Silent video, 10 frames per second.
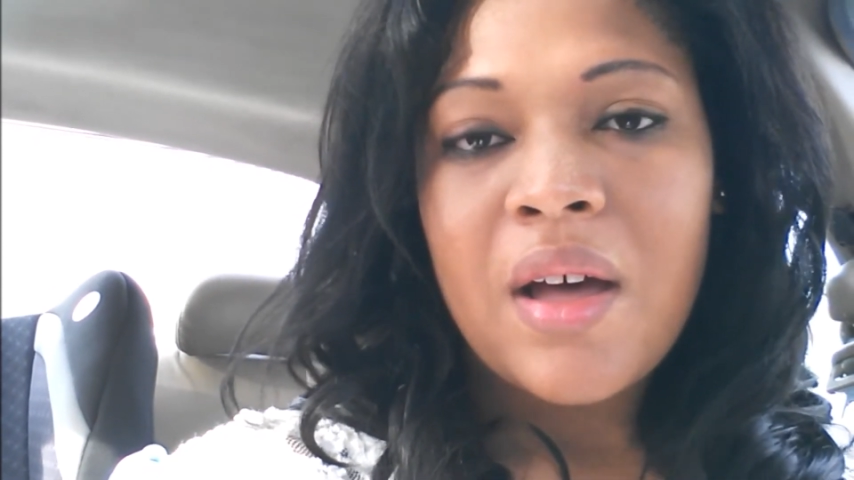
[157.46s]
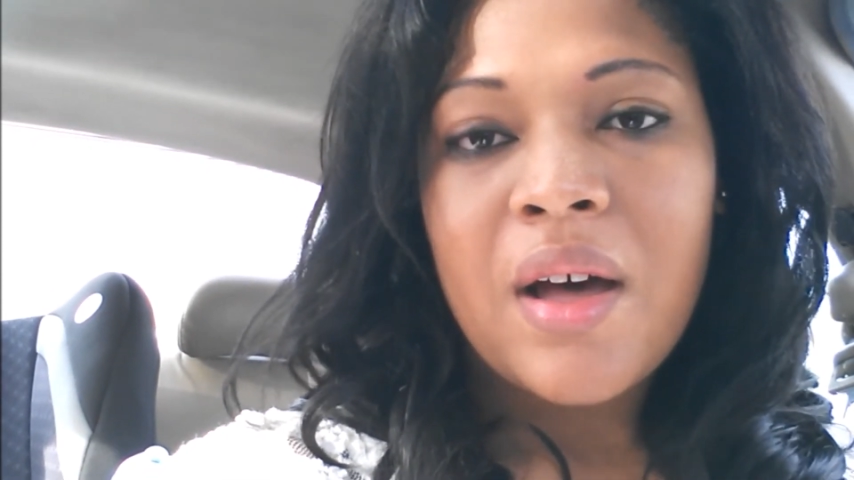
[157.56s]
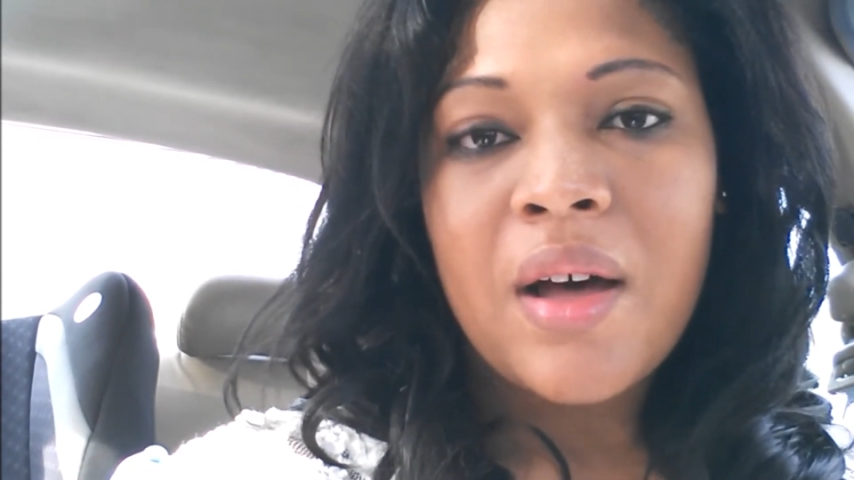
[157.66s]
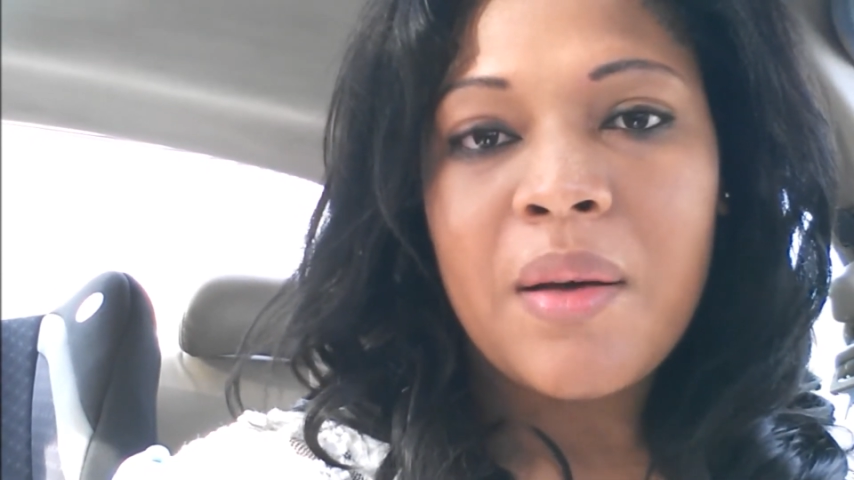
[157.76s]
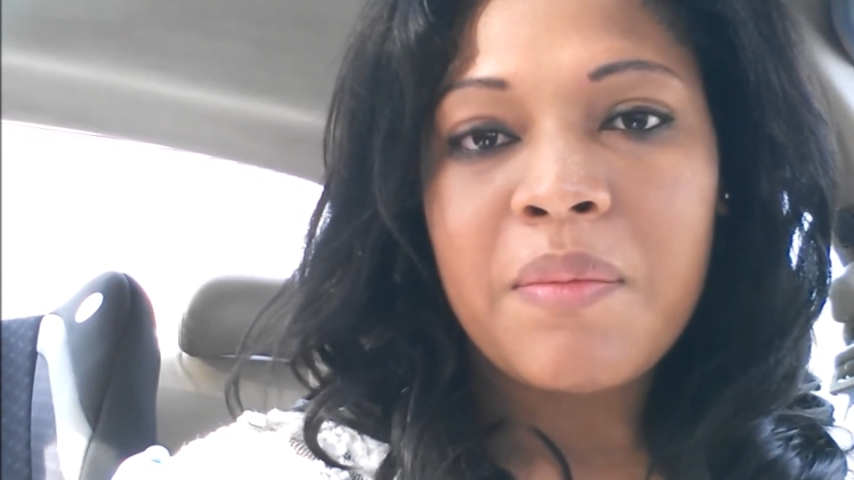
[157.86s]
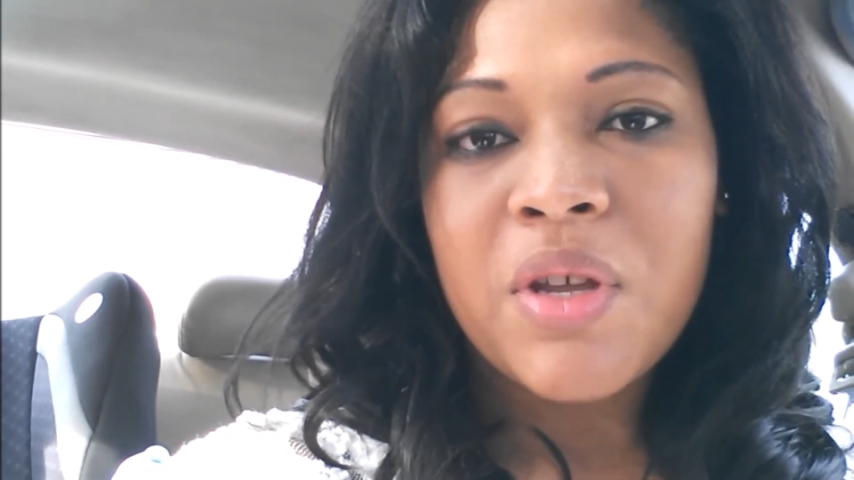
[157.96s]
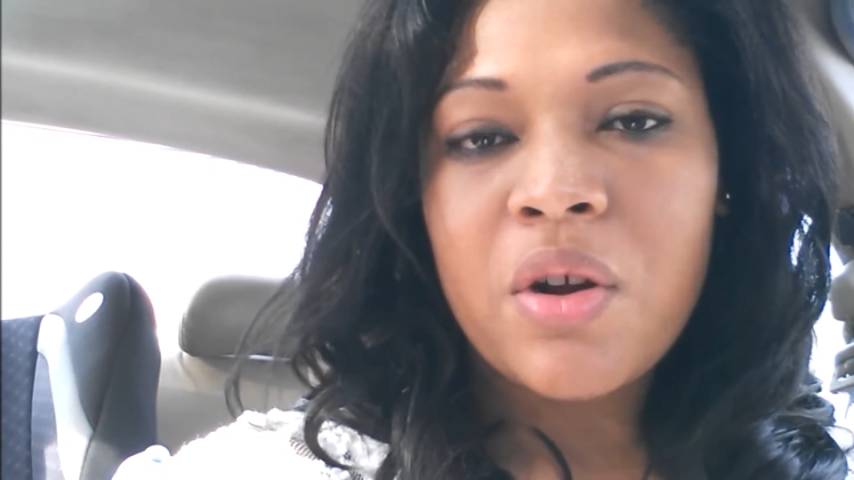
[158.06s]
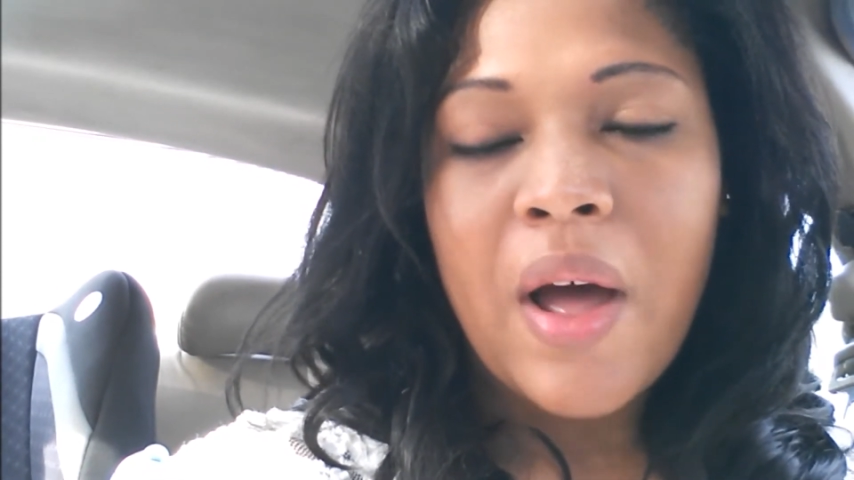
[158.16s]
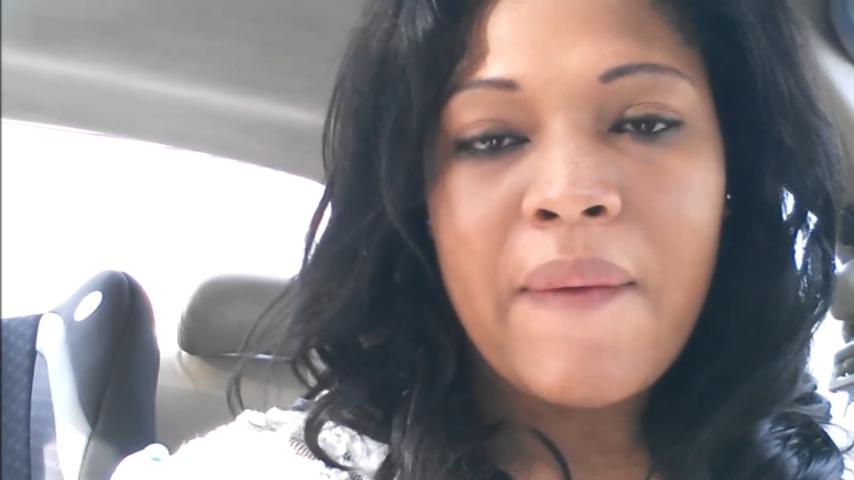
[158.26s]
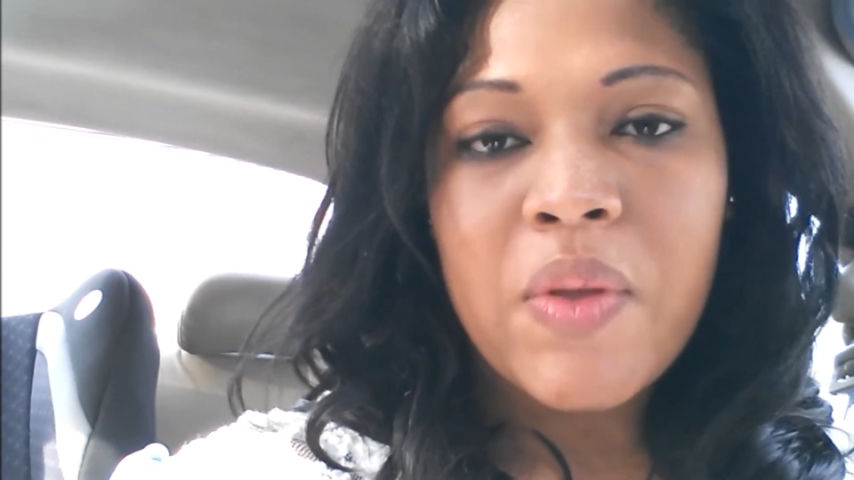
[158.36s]
you
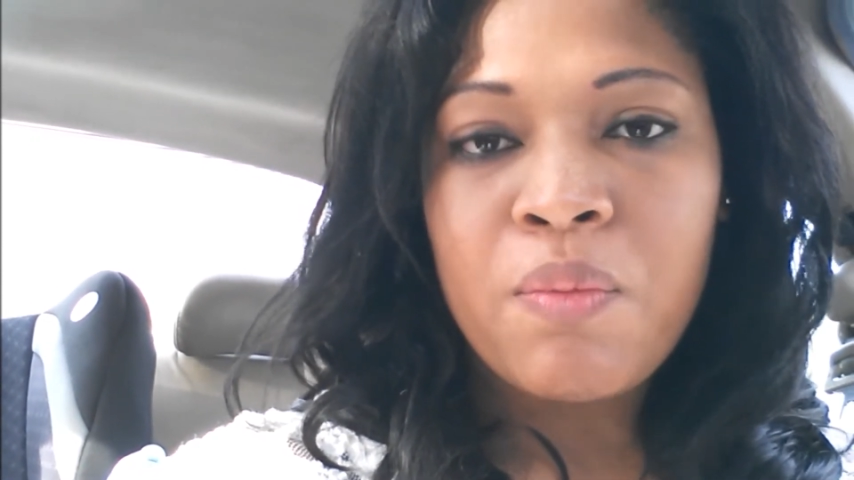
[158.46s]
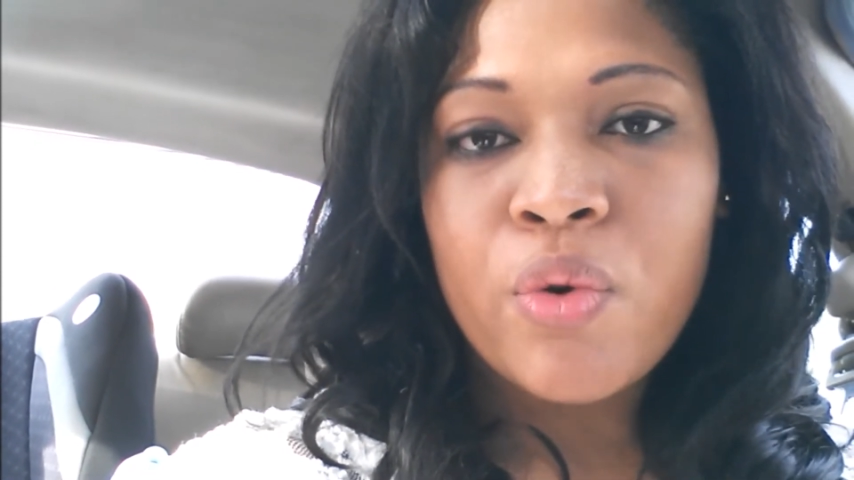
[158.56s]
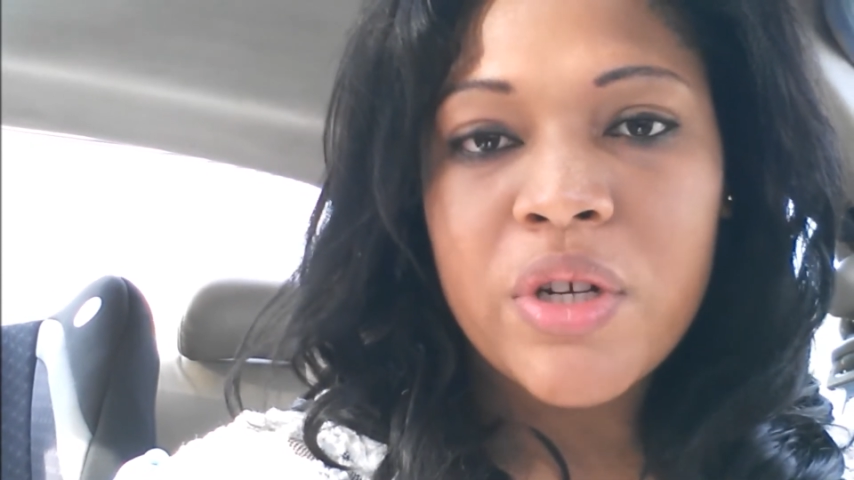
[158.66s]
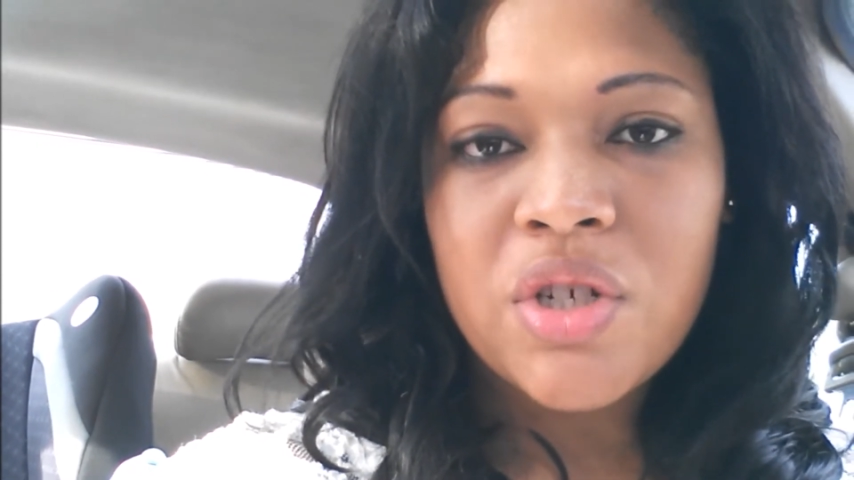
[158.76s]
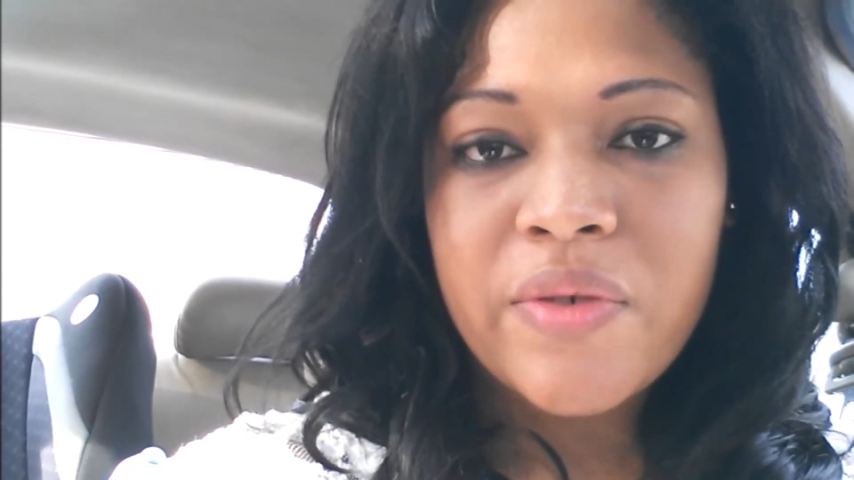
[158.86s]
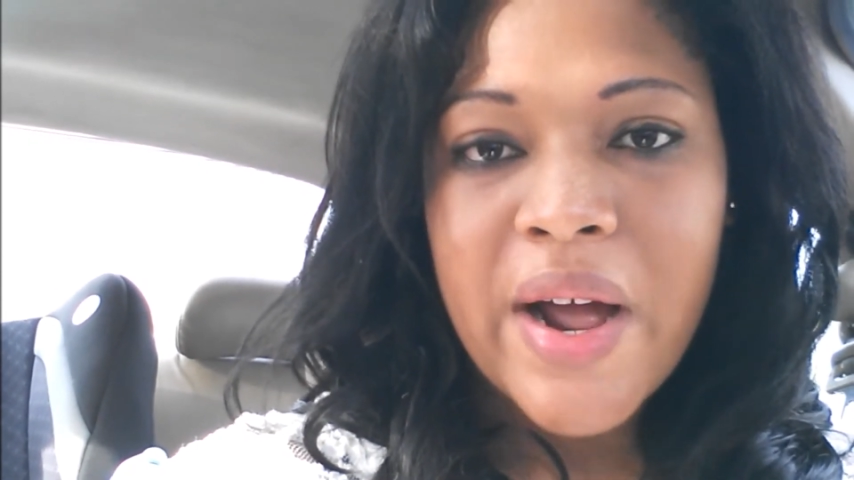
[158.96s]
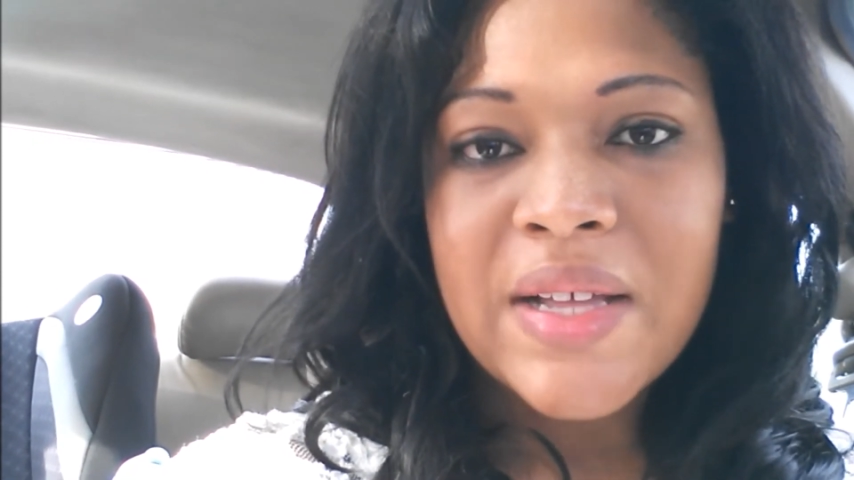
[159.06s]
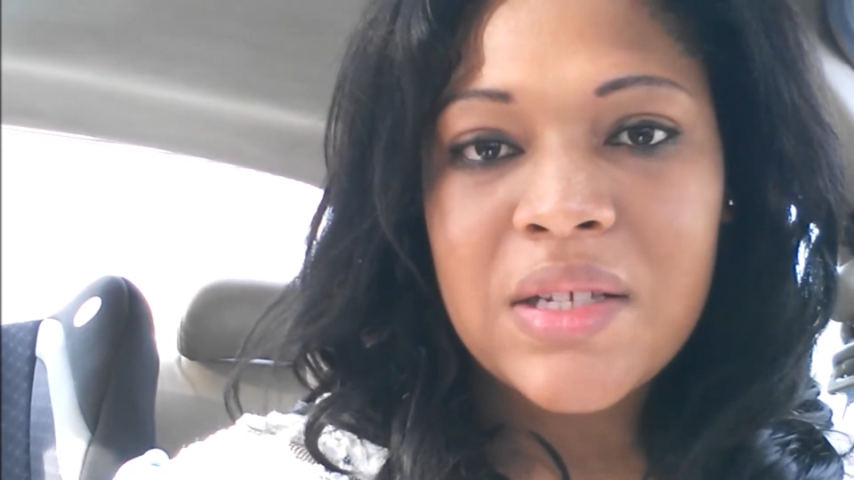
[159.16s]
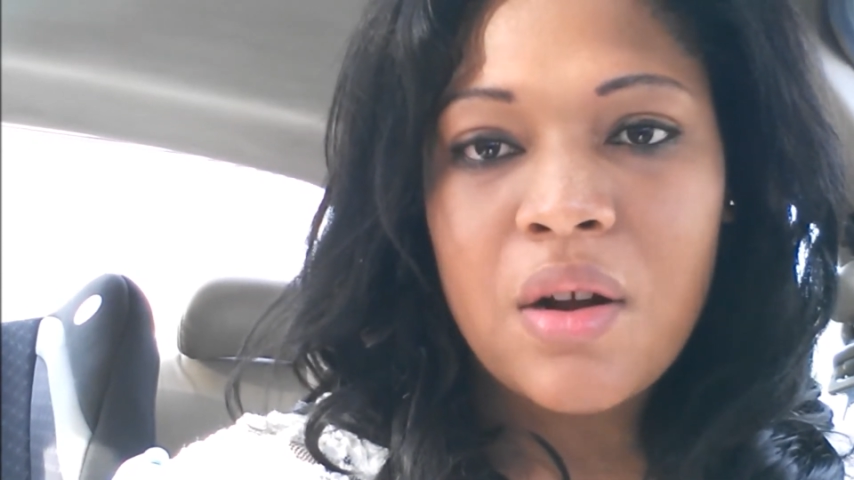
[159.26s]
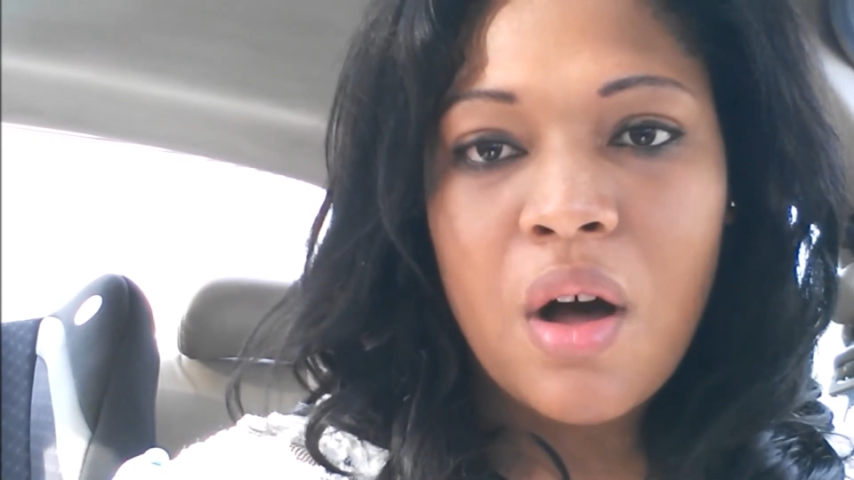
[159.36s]
don't have to
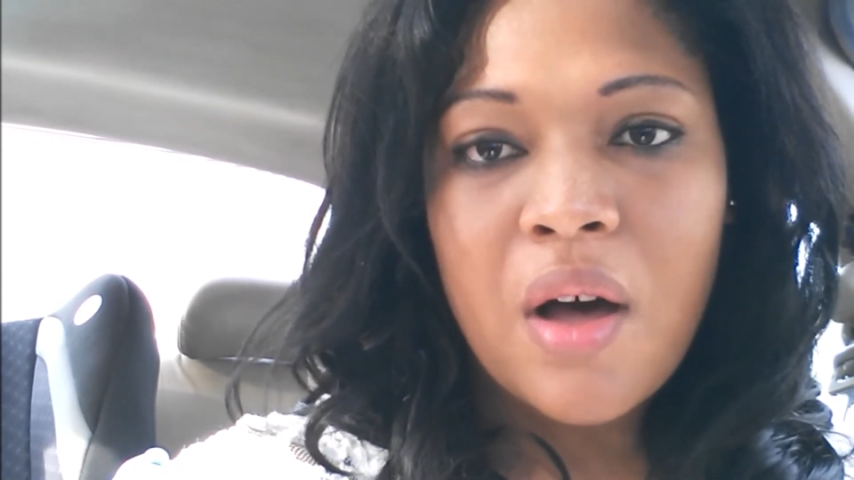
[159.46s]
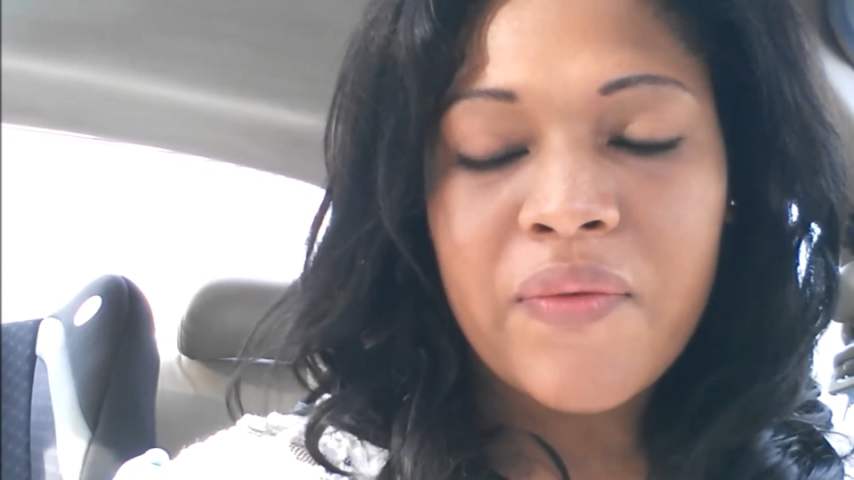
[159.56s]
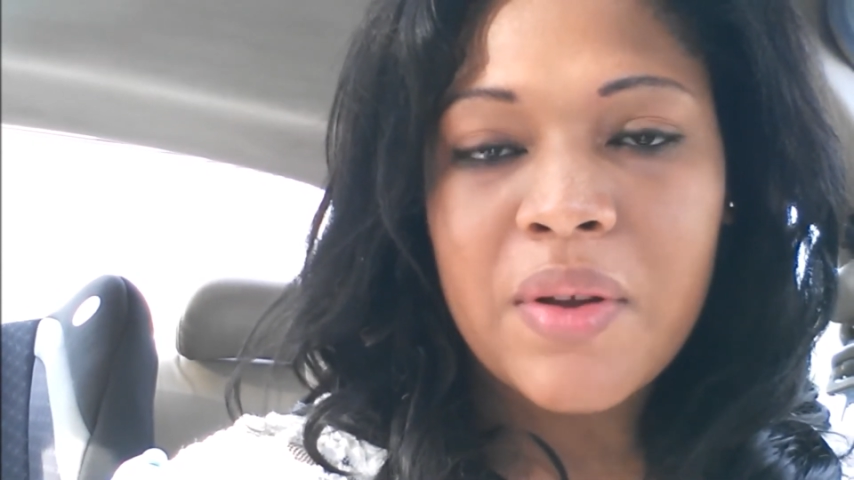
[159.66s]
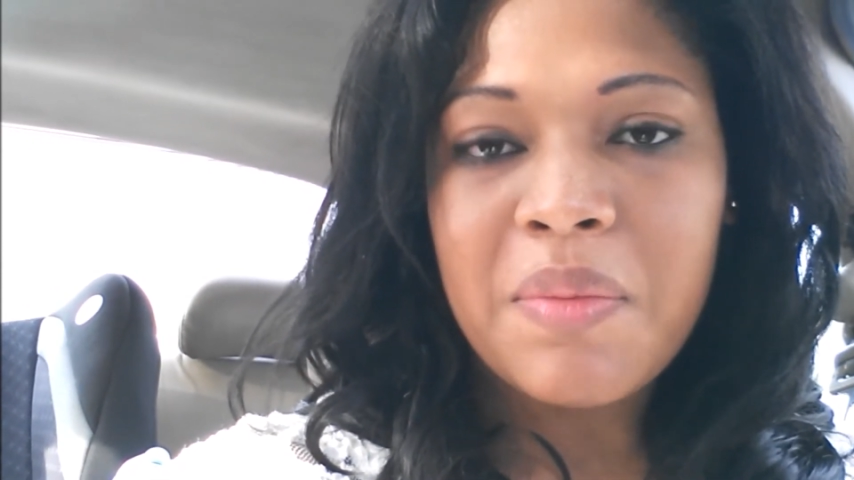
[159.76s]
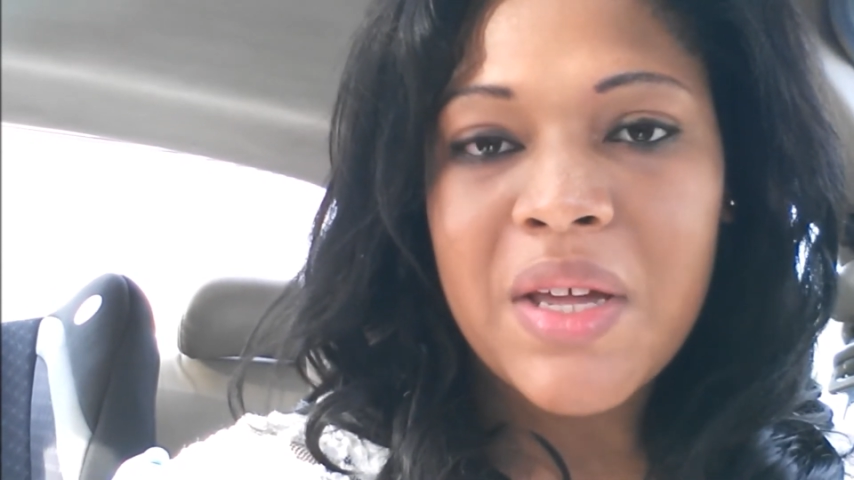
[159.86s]
moisturize it often